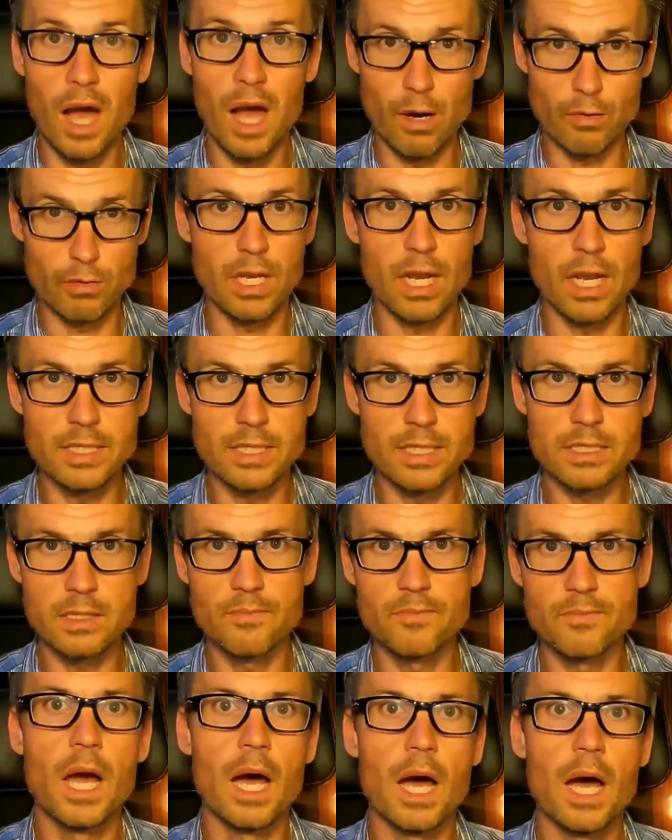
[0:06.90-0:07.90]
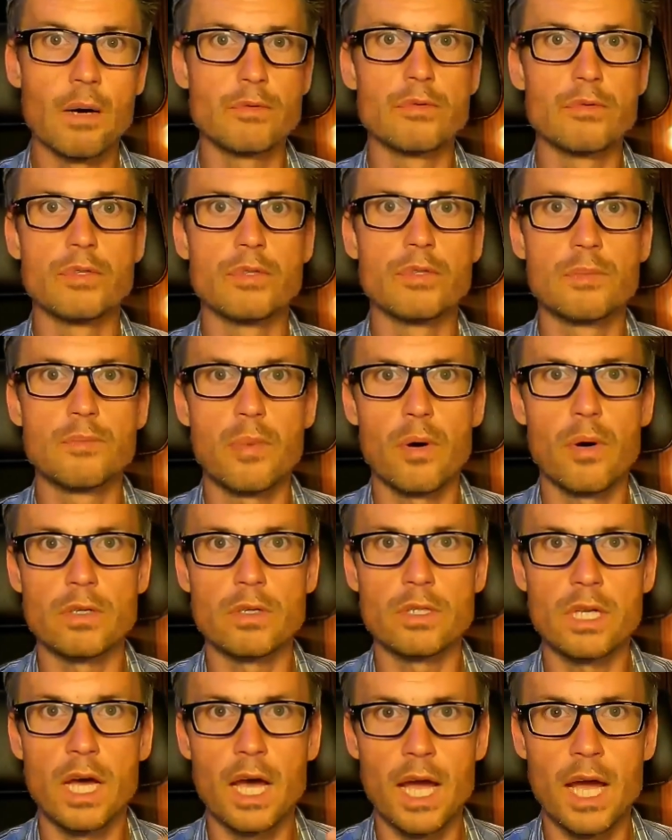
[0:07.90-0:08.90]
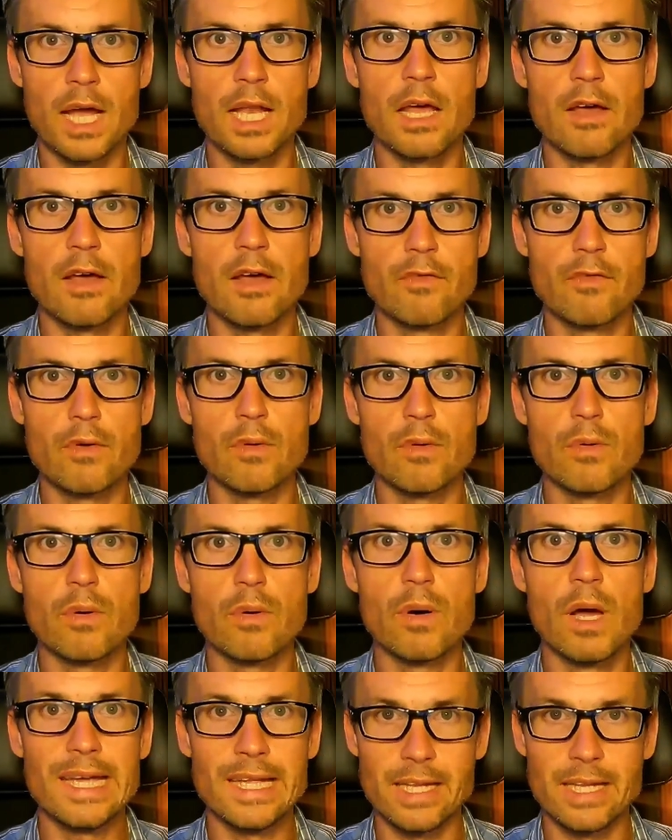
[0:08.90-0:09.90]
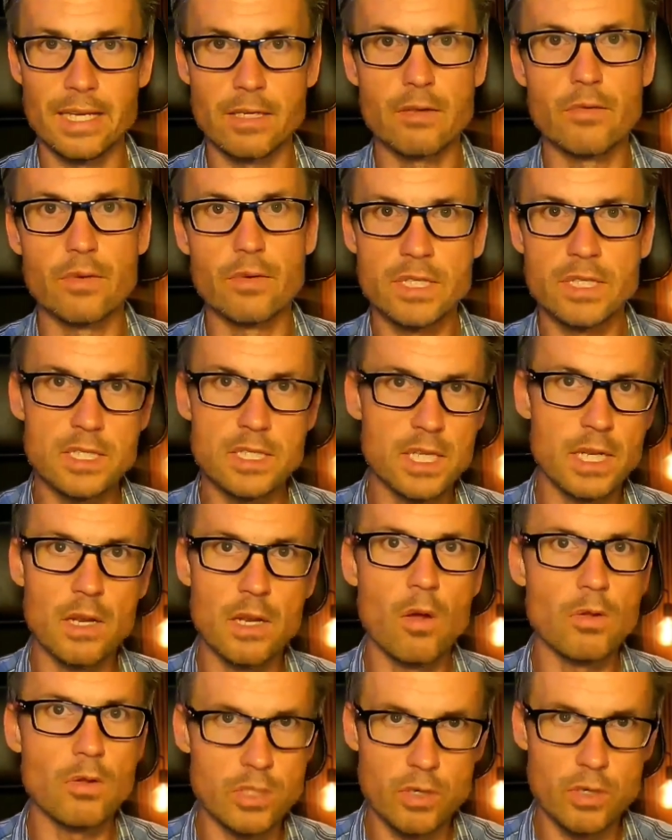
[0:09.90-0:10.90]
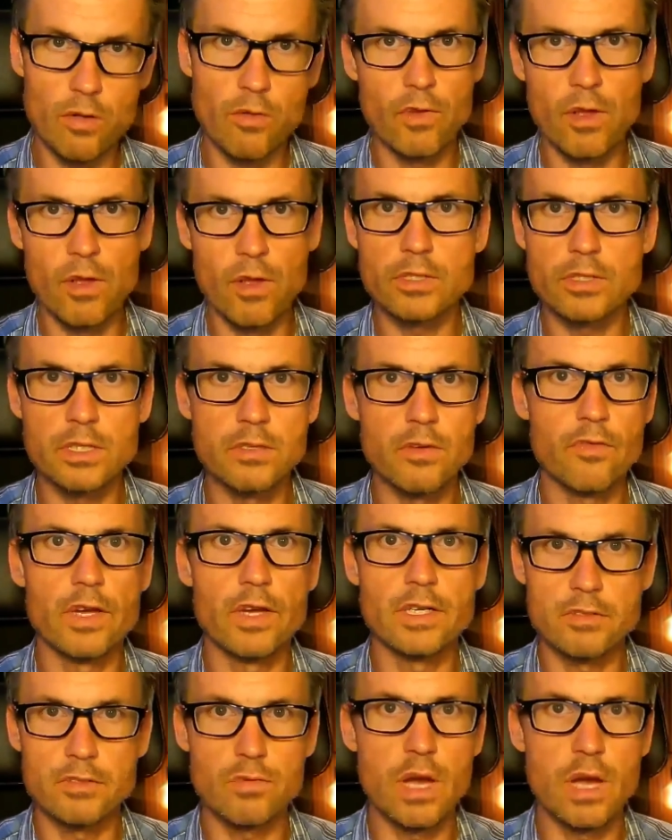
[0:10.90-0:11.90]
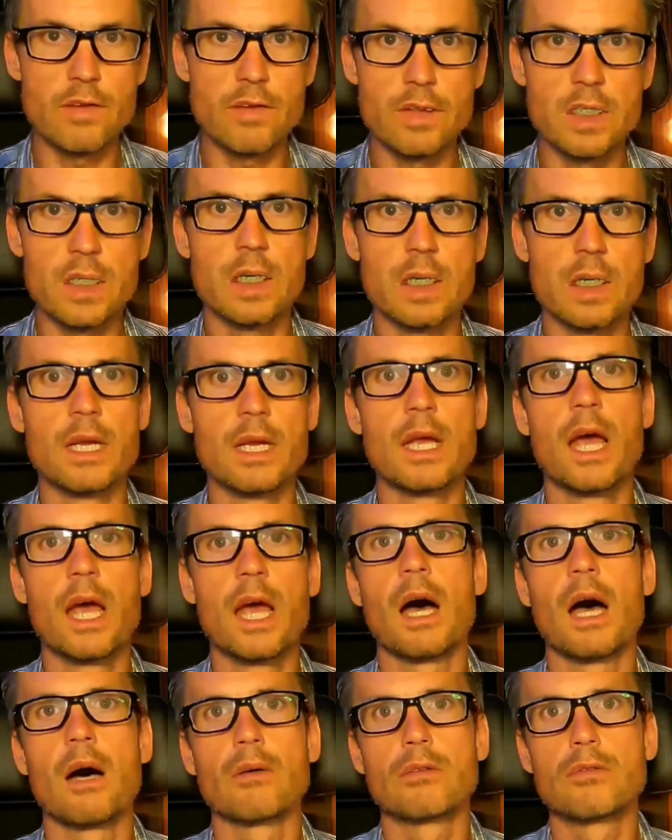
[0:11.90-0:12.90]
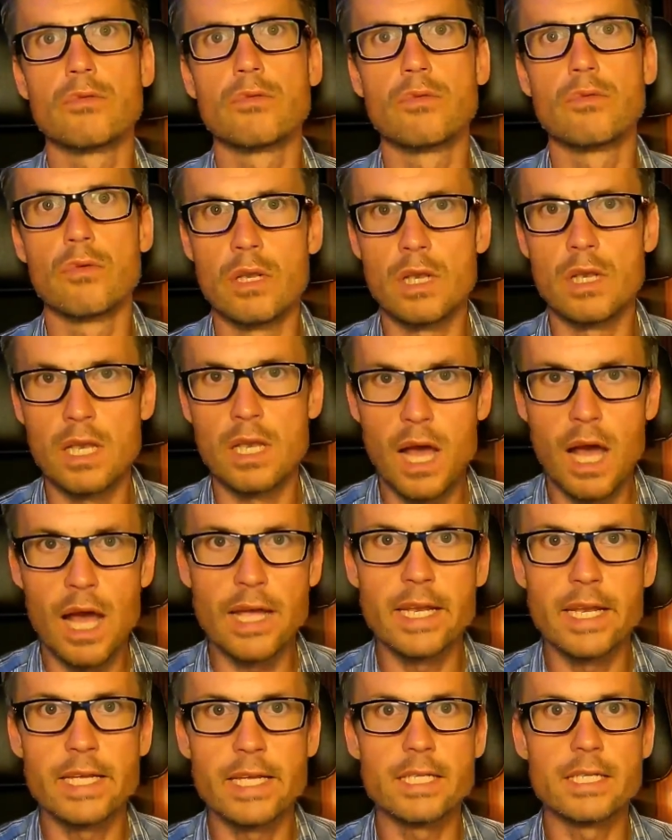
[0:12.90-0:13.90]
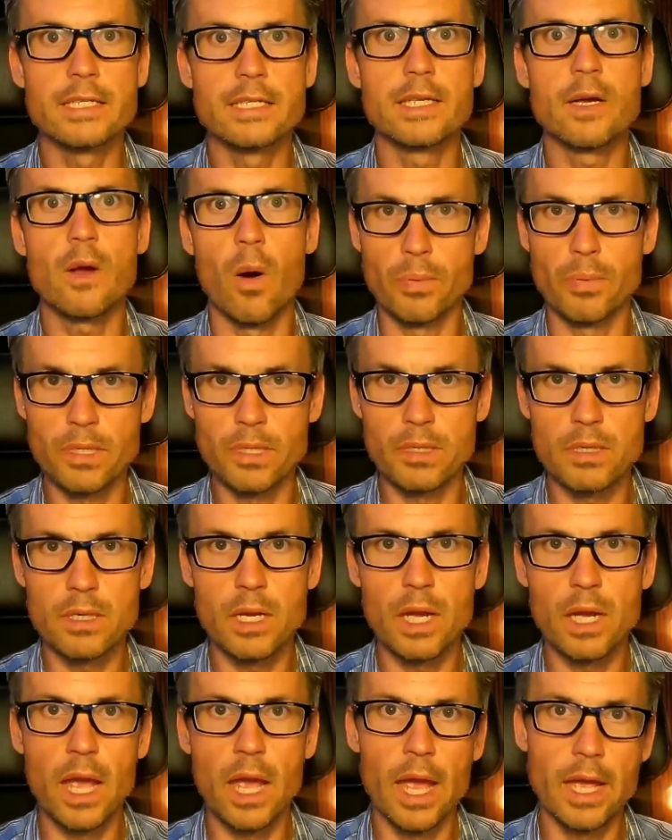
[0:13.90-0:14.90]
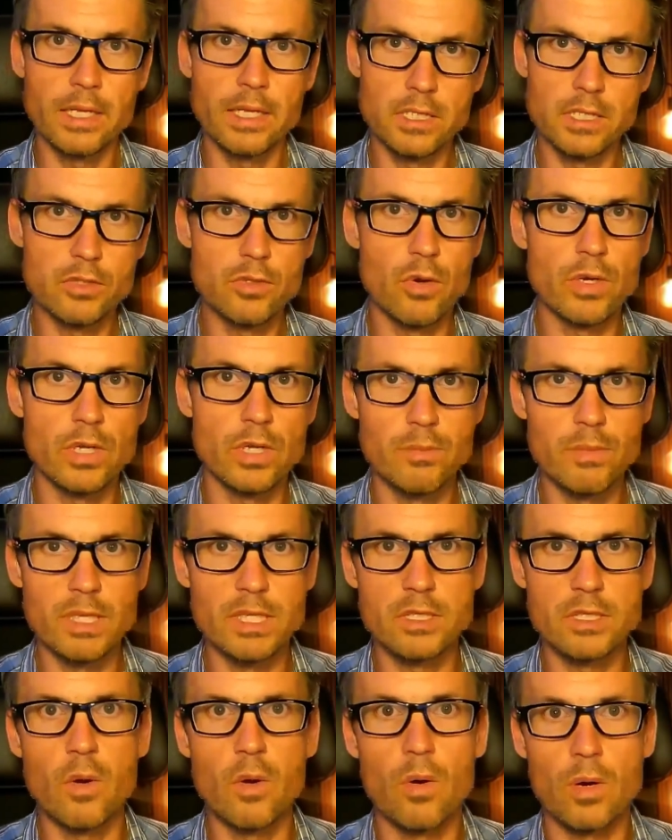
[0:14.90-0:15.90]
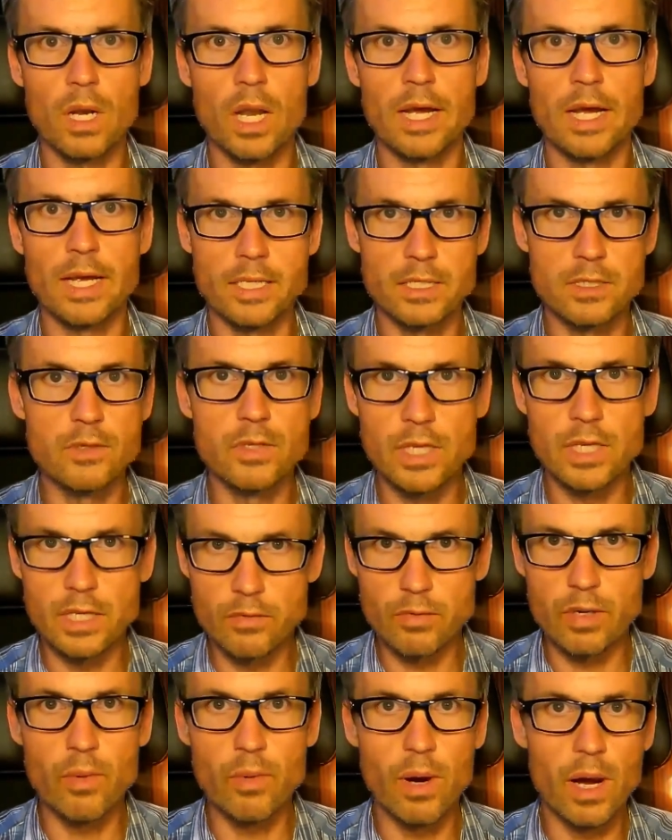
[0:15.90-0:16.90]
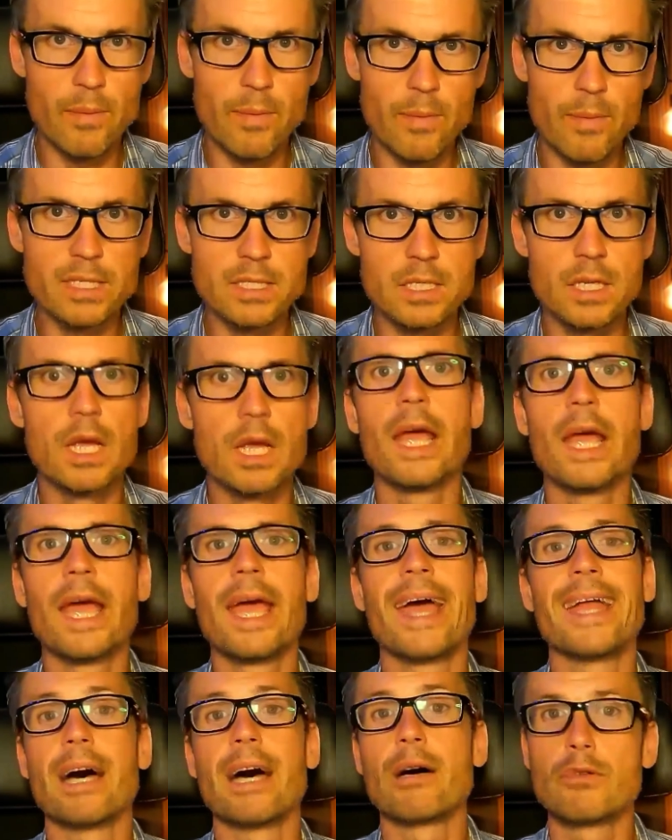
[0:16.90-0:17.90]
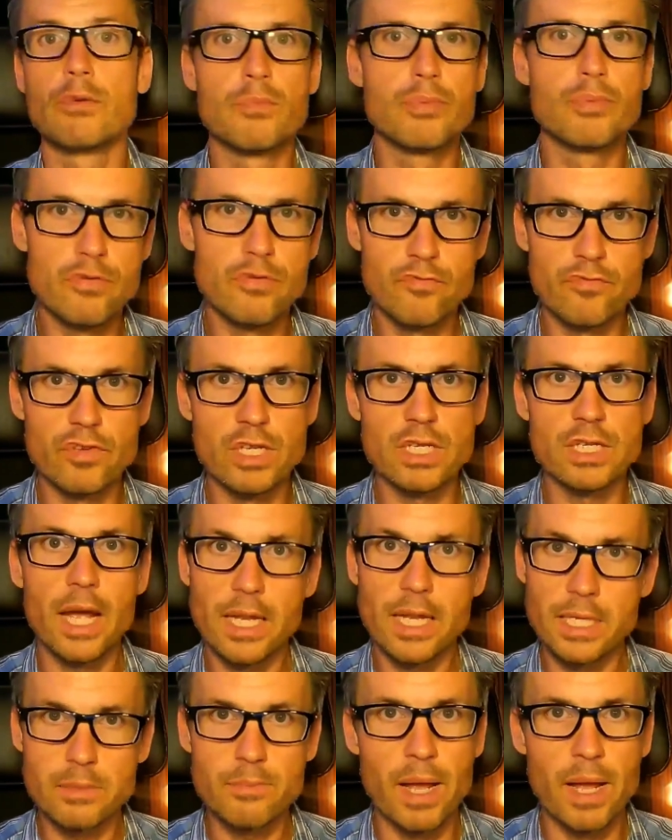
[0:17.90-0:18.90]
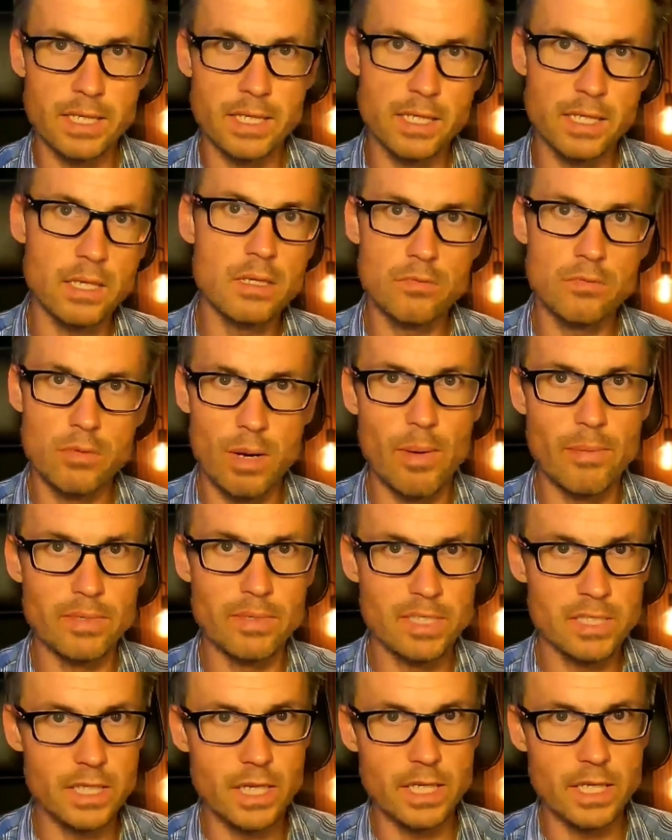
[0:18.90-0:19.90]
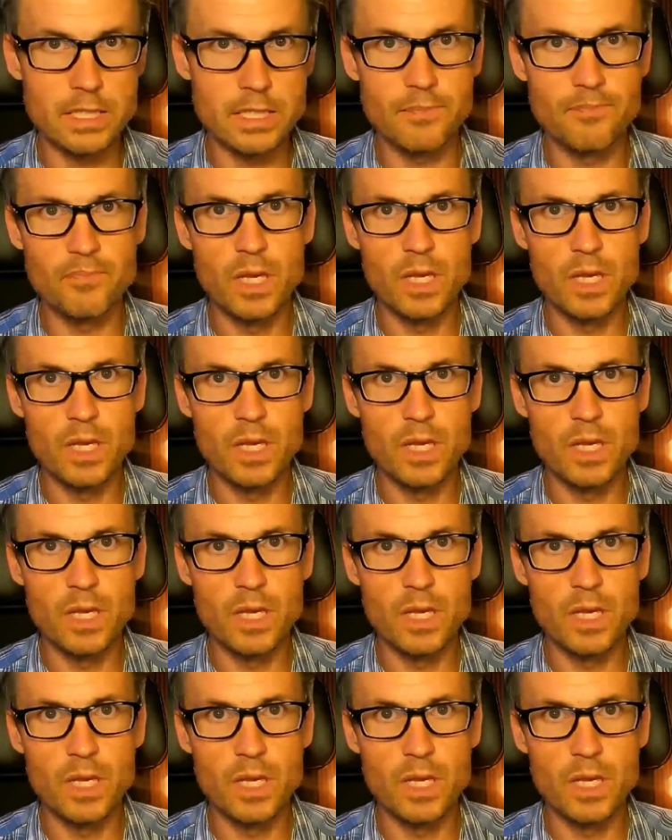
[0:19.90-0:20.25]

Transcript: outlines, how to spot high-level inaccuracies and logical flaws in your first draft, how to line edit the copy and ensure it meets your client's unique requirements, and how to proofread for spelling grammar mistakes.